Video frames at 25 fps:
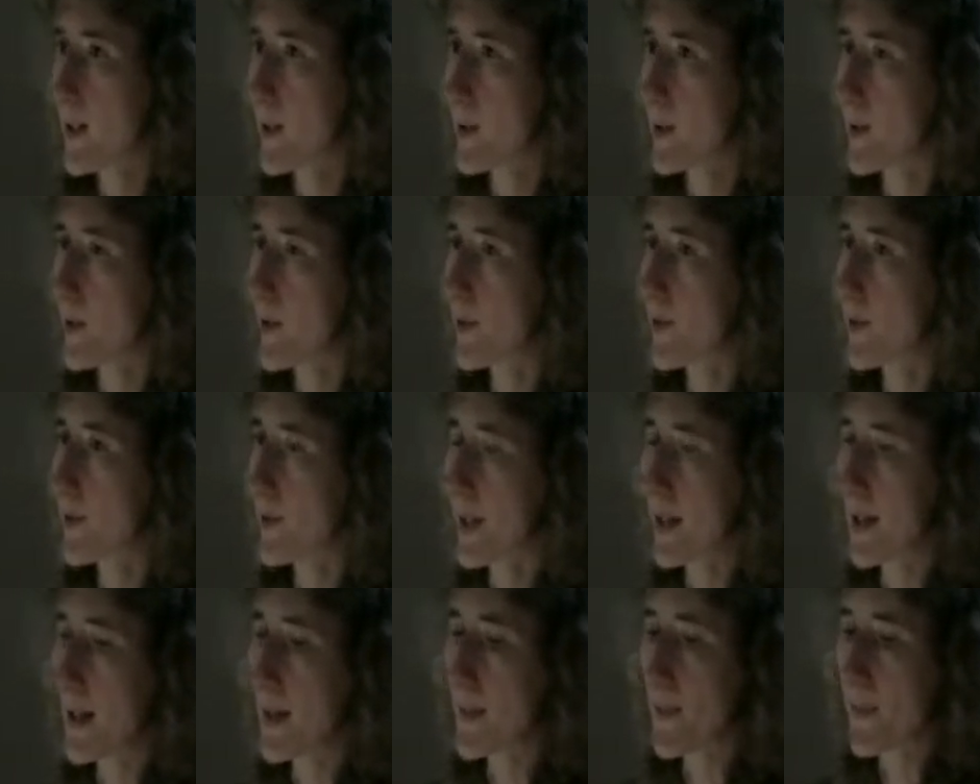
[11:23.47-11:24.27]
So if
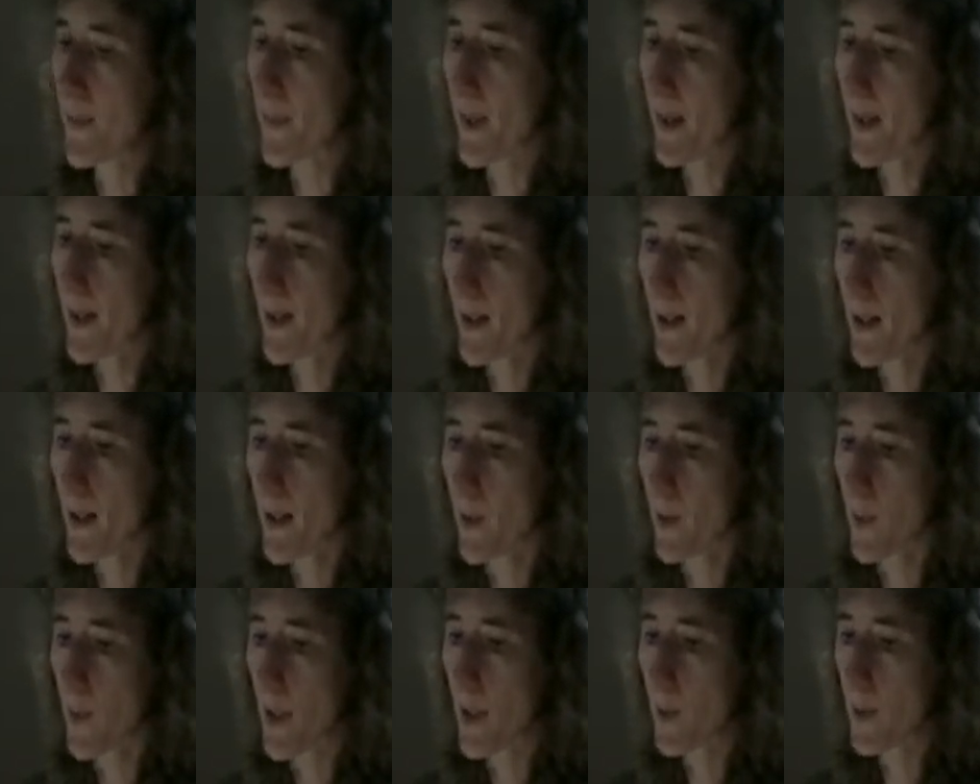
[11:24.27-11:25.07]

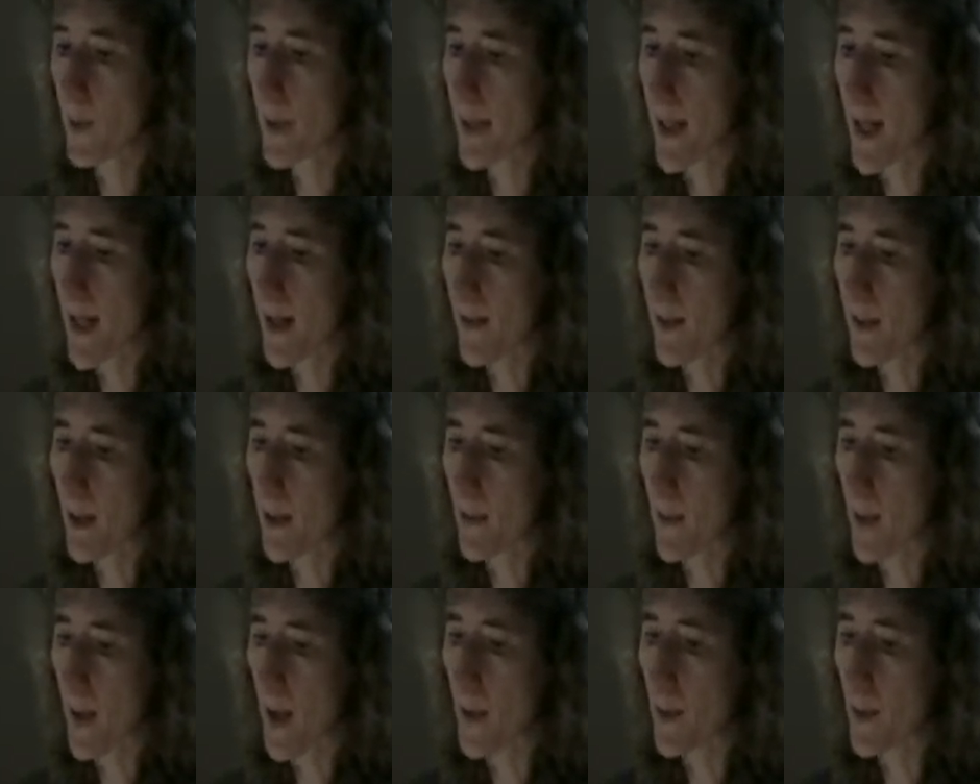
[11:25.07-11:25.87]
the baby's
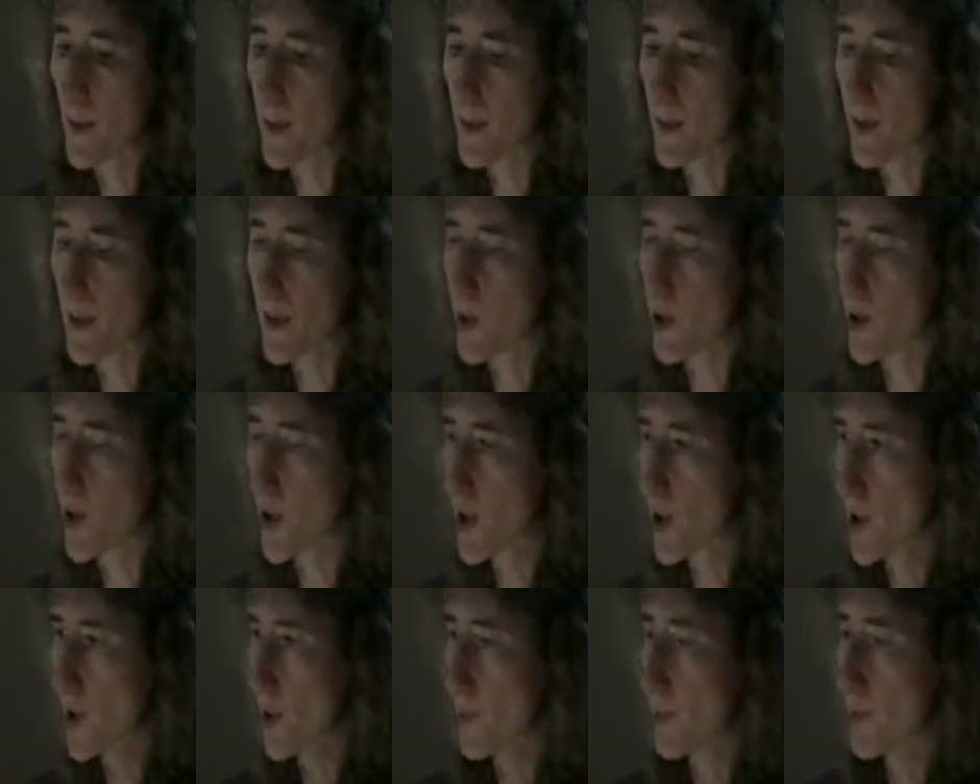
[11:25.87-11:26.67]
having problems with
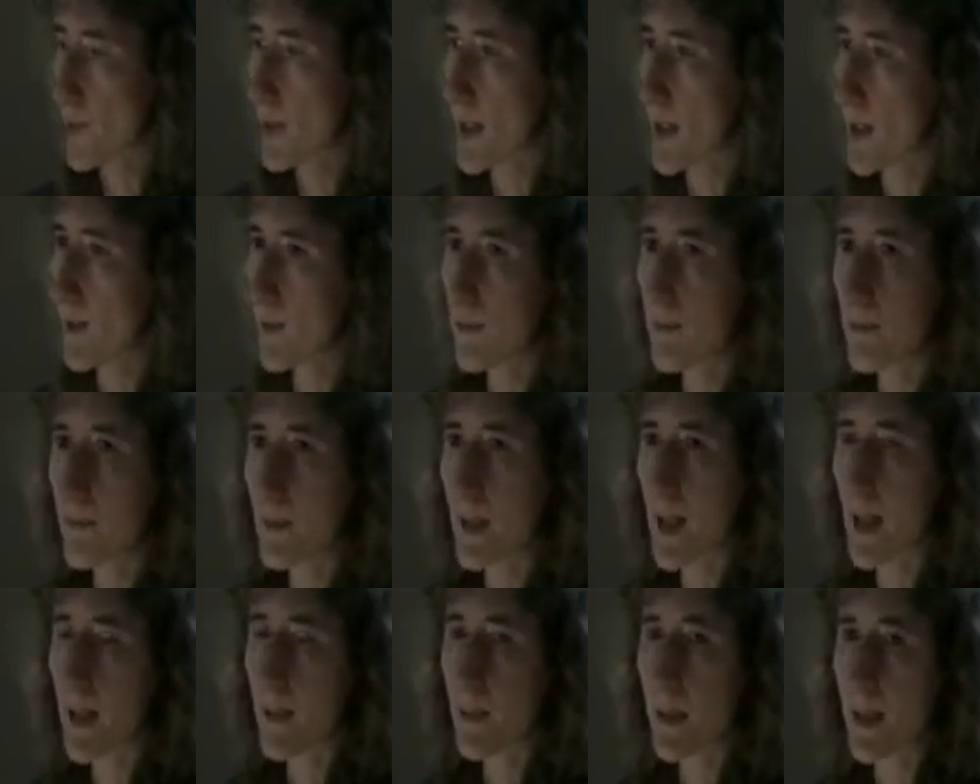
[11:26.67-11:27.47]
congestion, put that
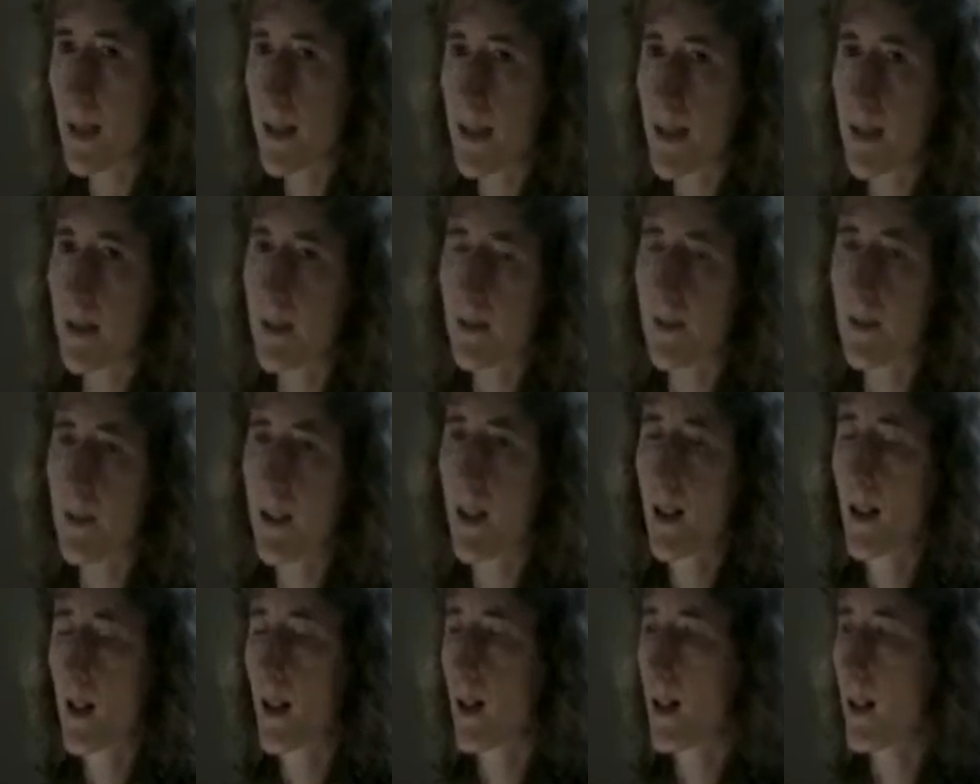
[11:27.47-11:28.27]
piece of
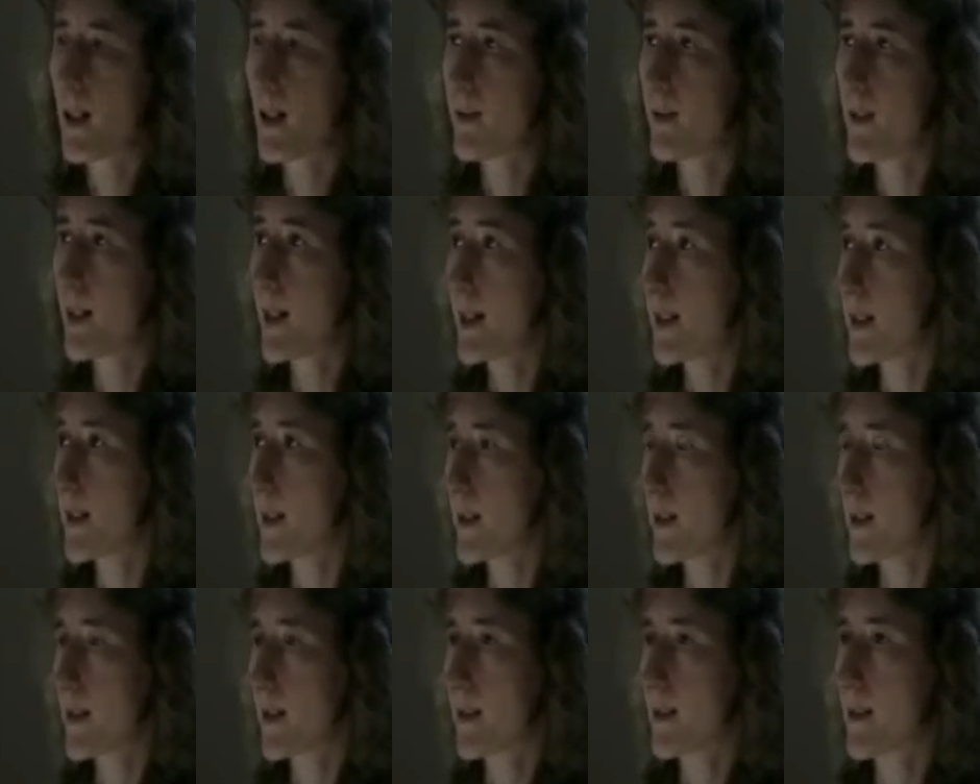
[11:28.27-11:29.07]

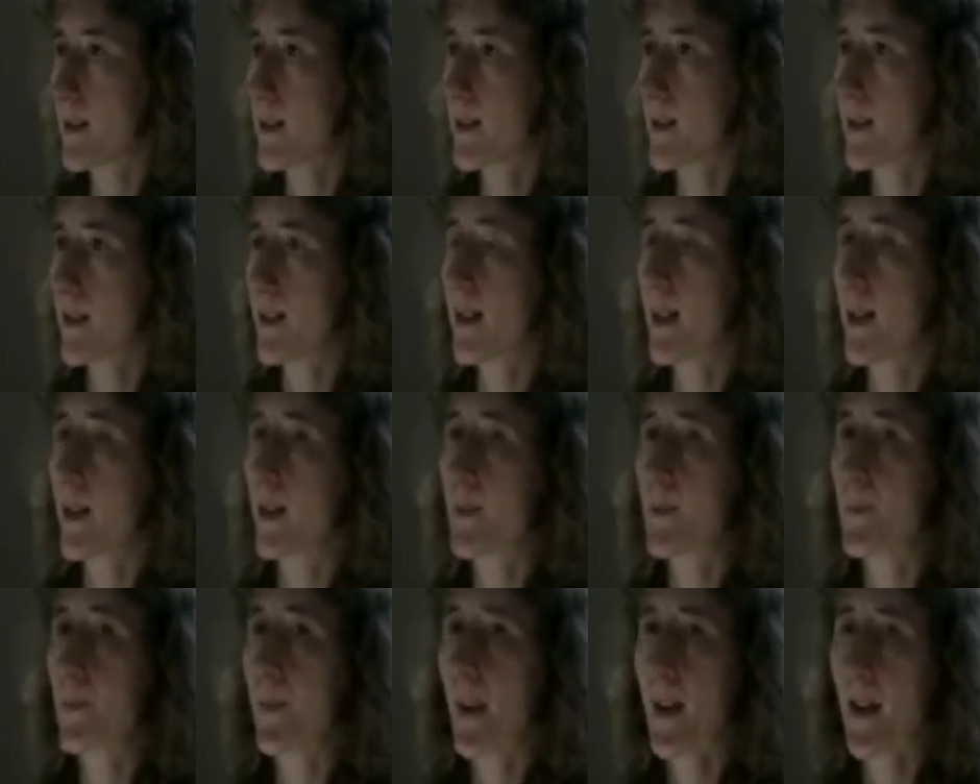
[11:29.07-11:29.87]
onion
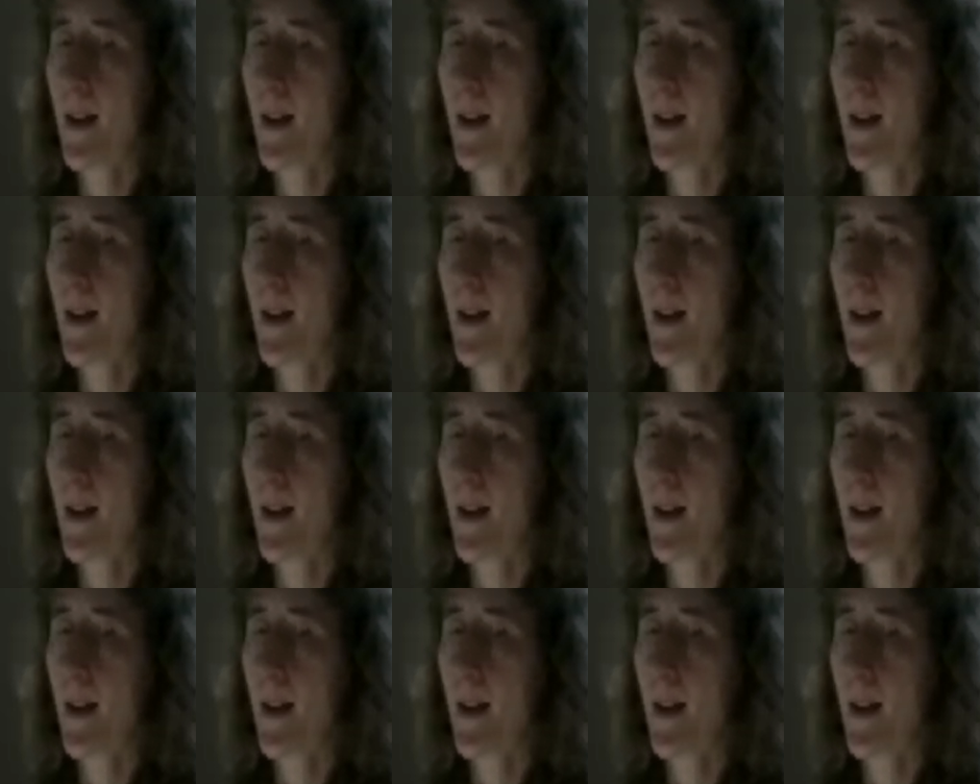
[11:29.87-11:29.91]
there.